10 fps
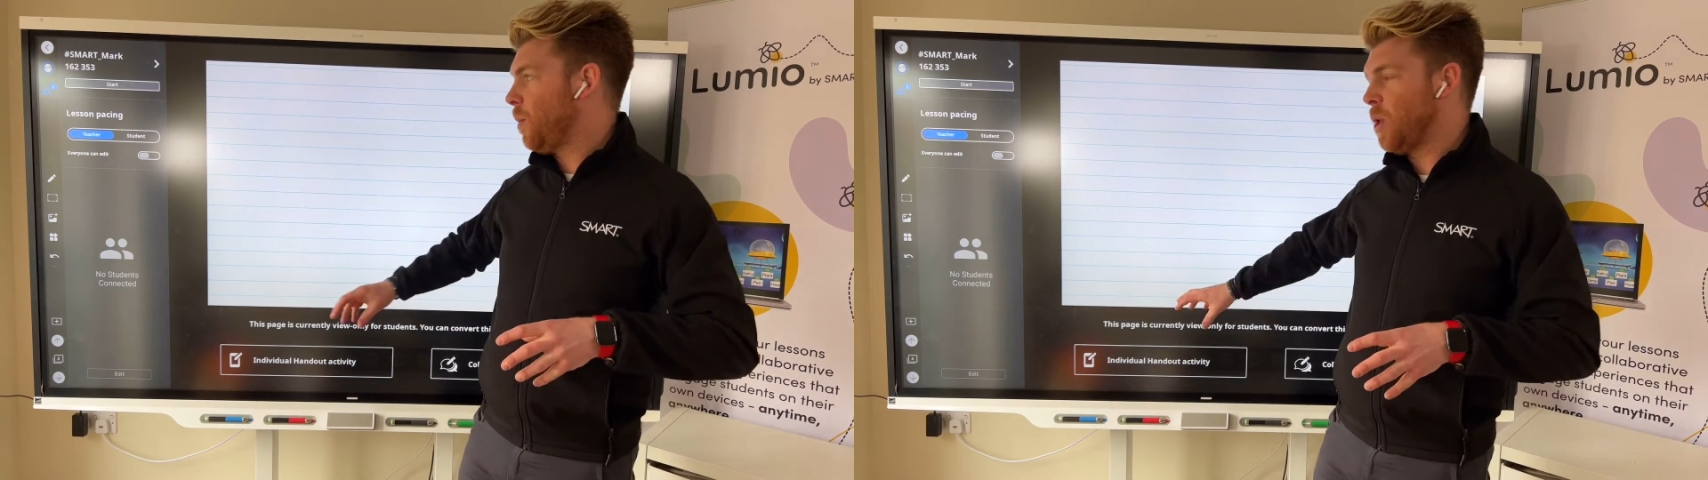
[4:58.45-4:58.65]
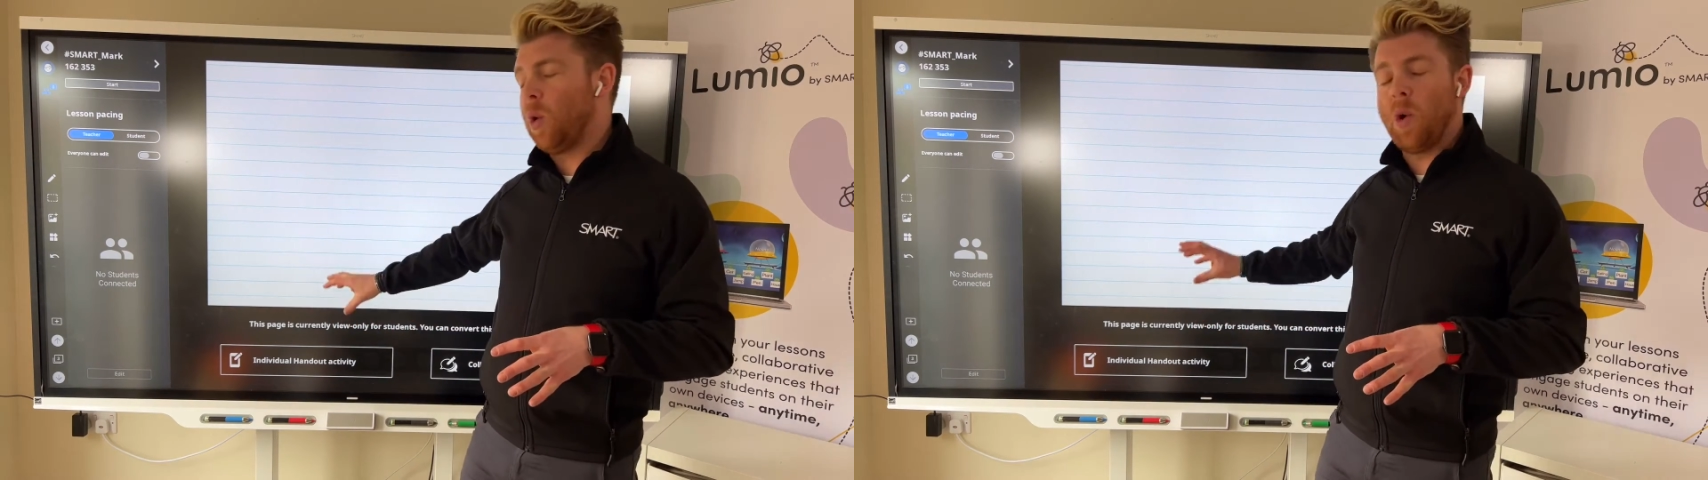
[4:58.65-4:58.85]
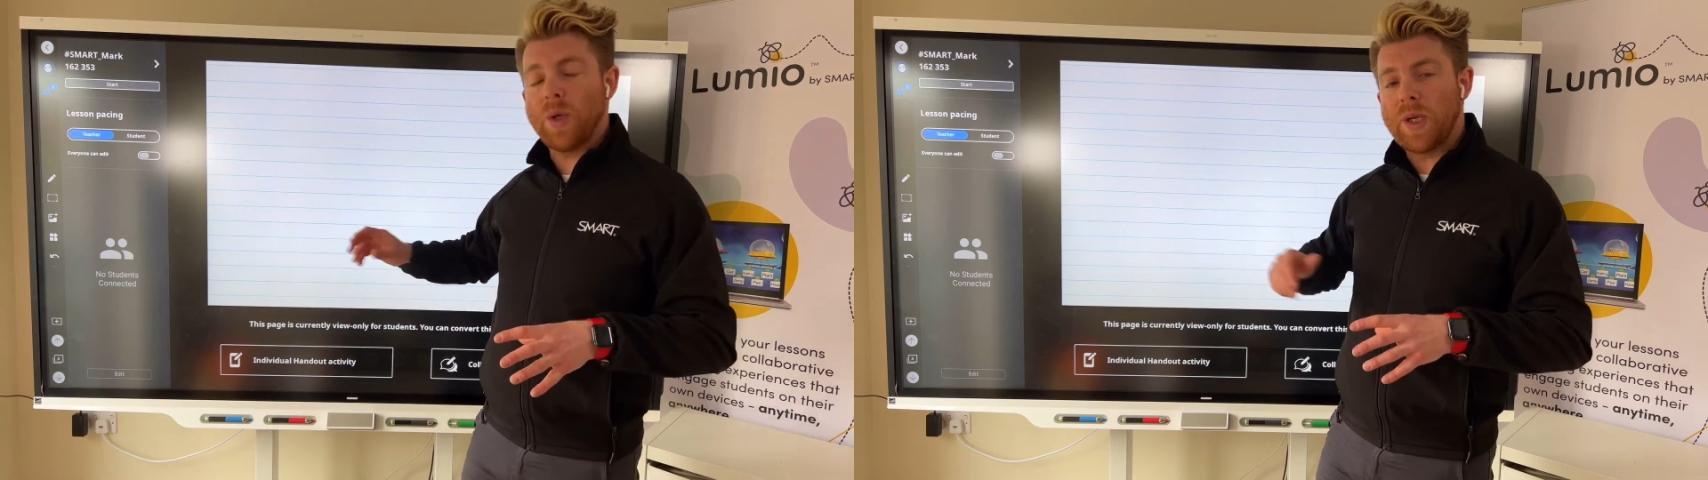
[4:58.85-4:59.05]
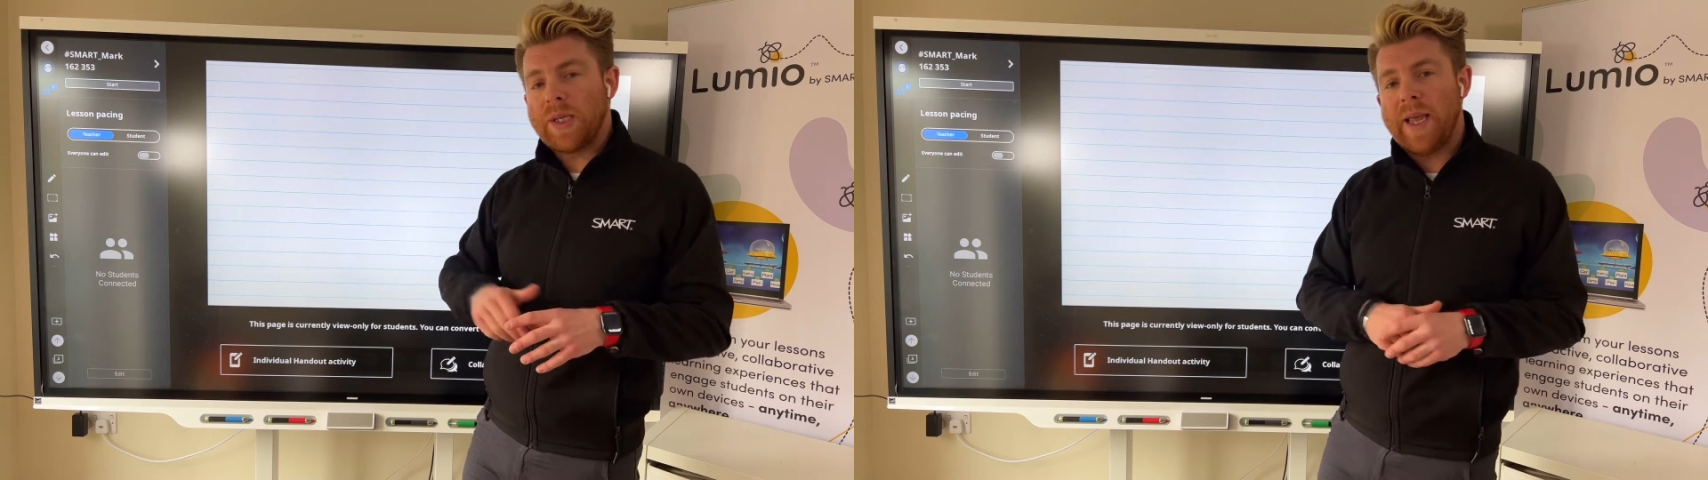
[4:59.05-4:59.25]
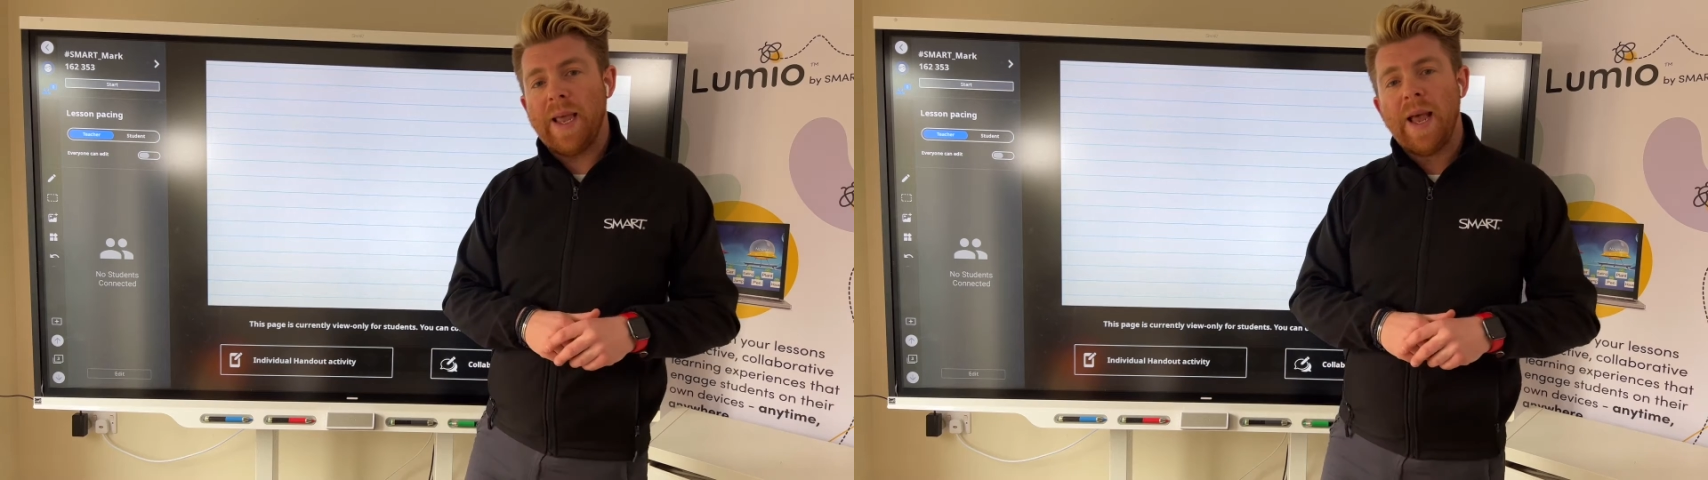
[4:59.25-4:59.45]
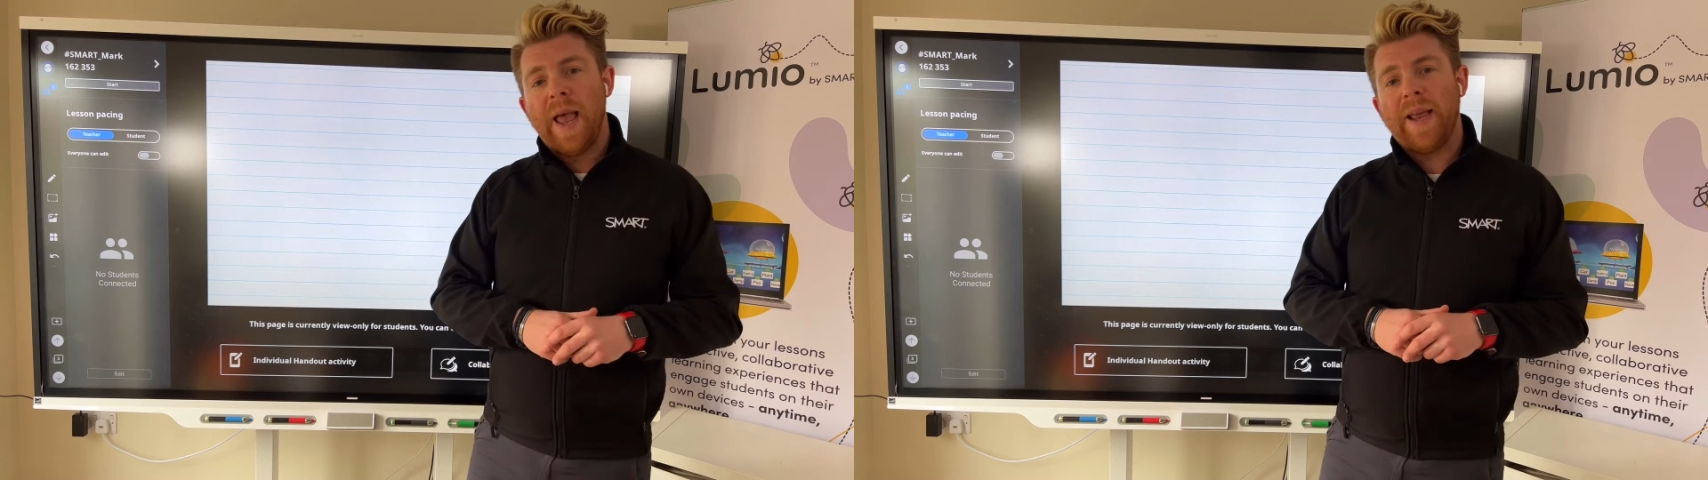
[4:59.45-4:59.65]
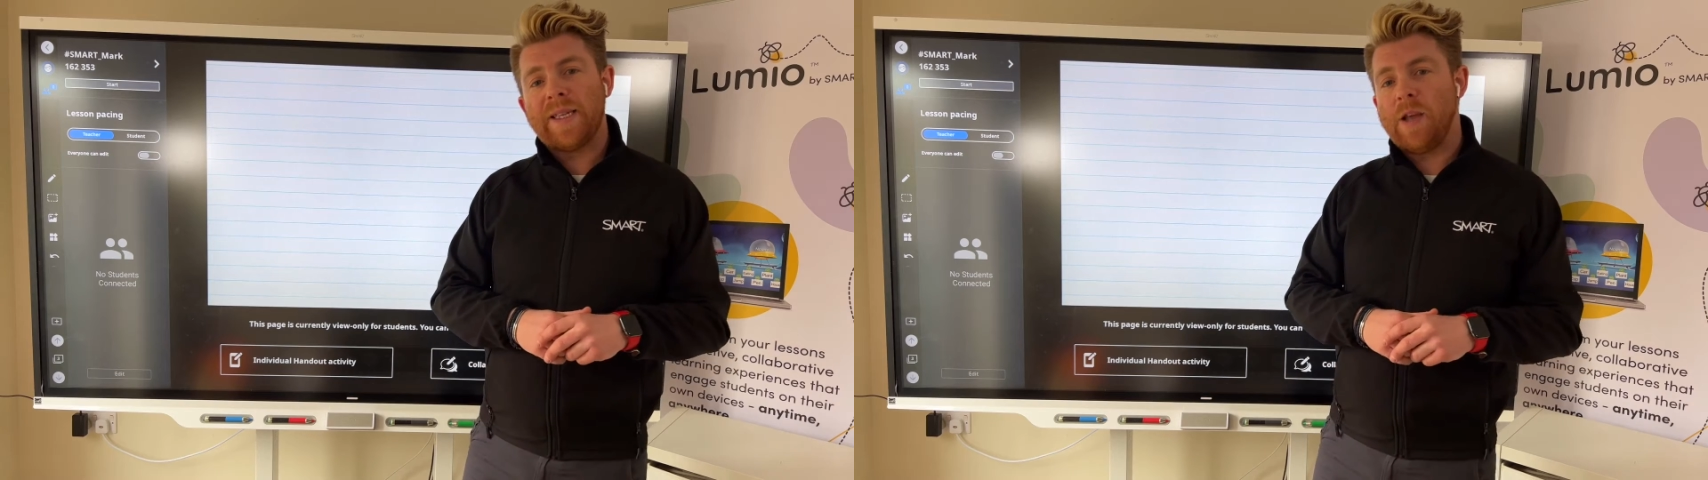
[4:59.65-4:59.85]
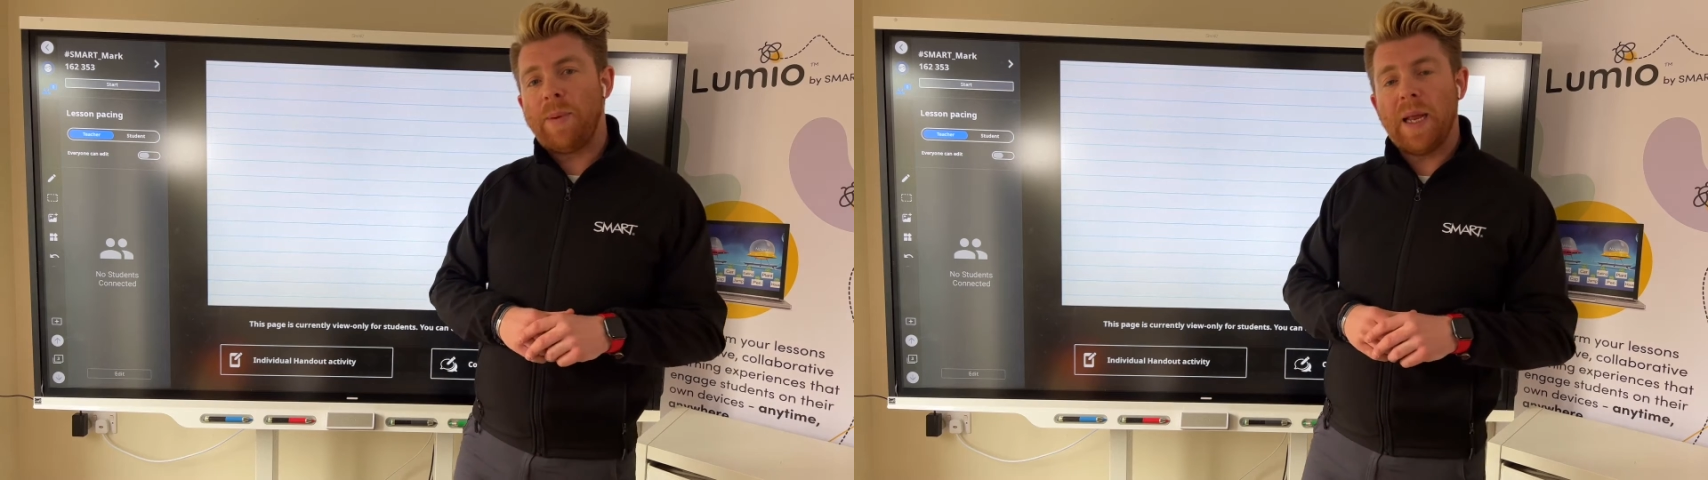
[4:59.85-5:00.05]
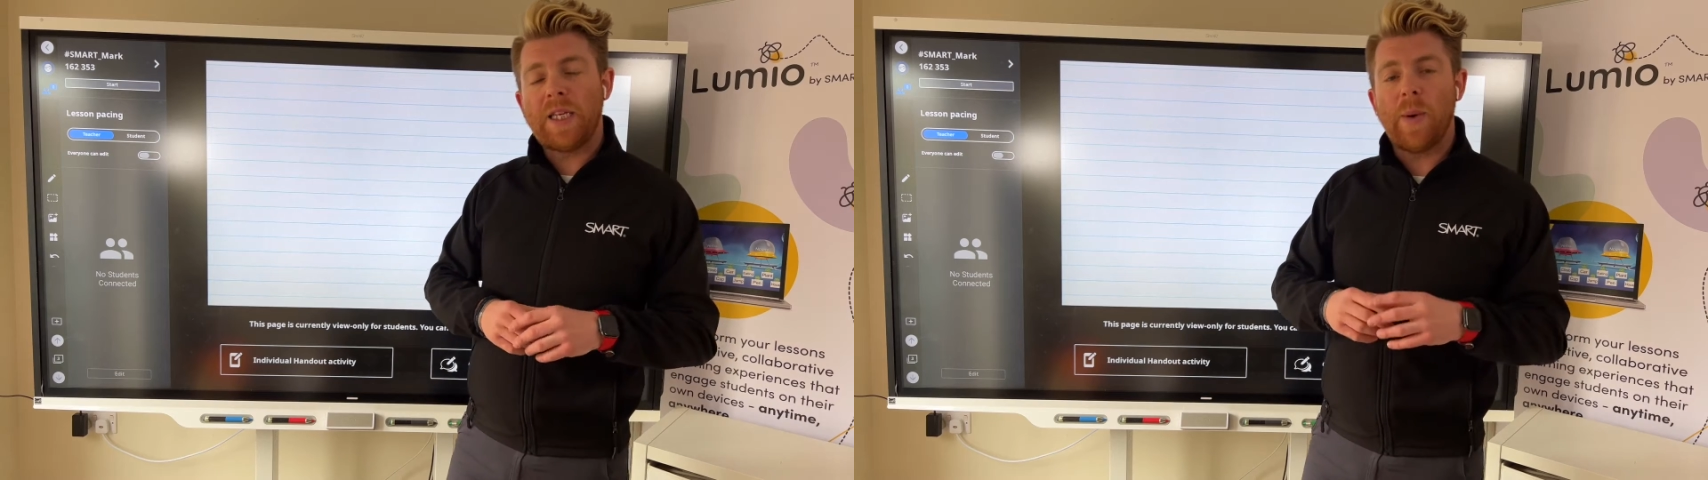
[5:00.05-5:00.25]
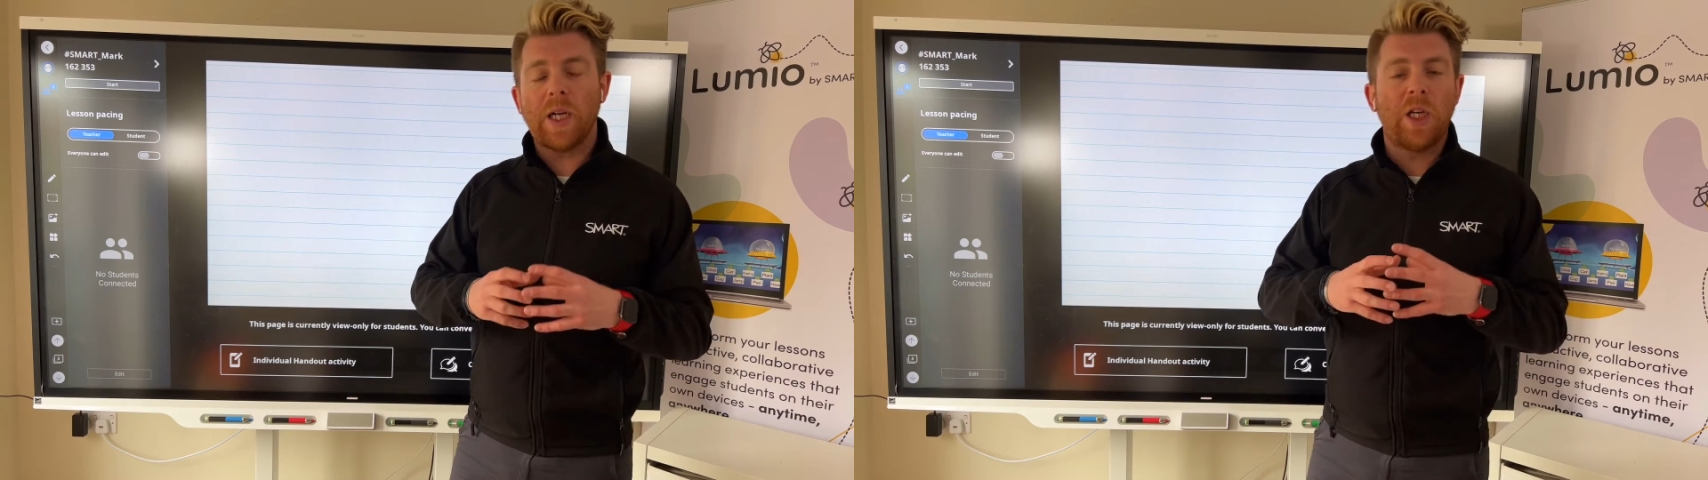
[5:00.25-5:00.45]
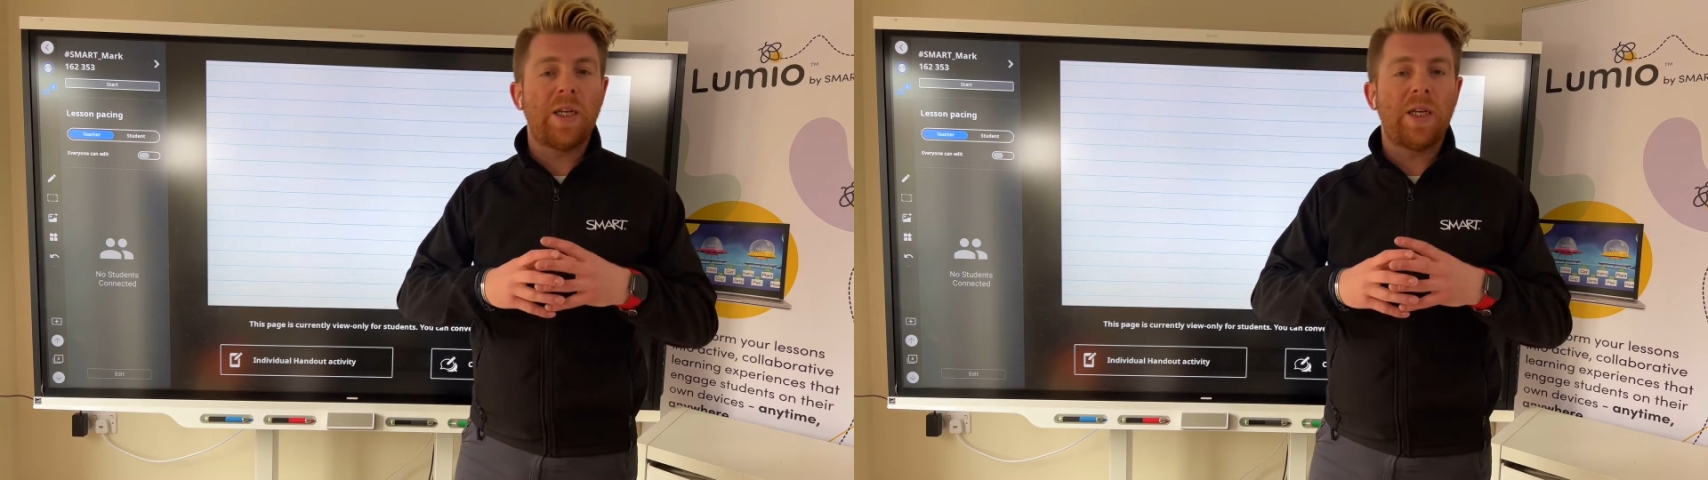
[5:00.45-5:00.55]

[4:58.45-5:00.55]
what you'll also see is the ability to actually